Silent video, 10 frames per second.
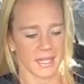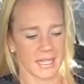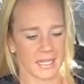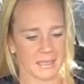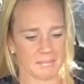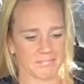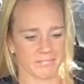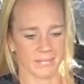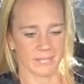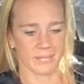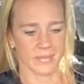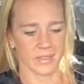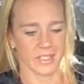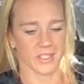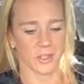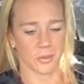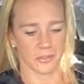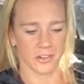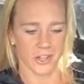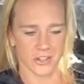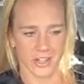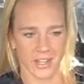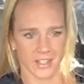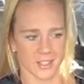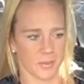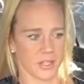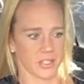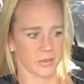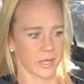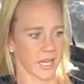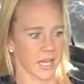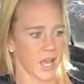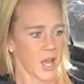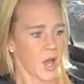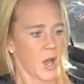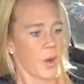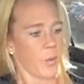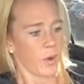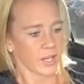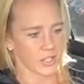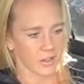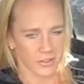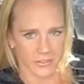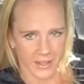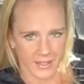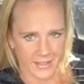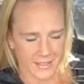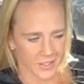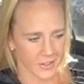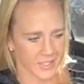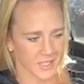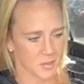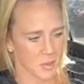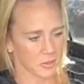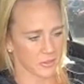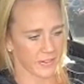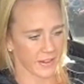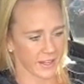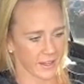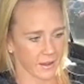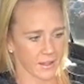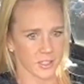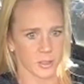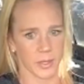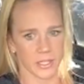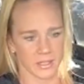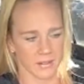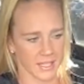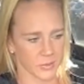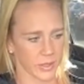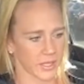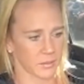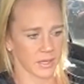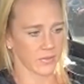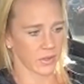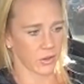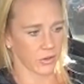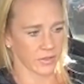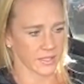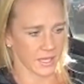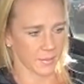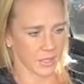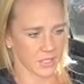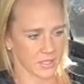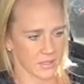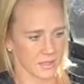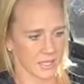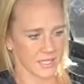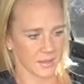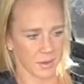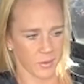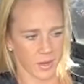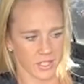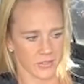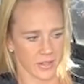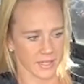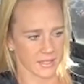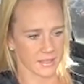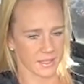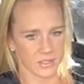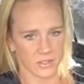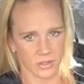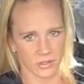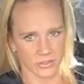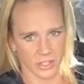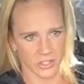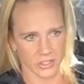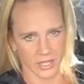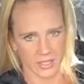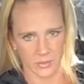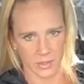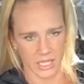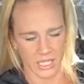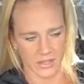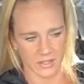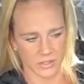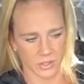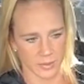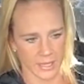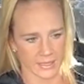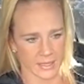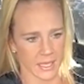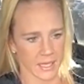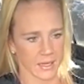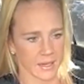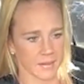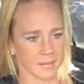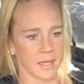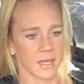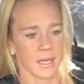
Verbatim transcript: um, it's super frustrating, especially when I watch all the fights. You know, I see people fighting, especially last weekend, but even all the time. I just, anytime I watch fights, it's like so frustrating. I want to get in there so badly. Um,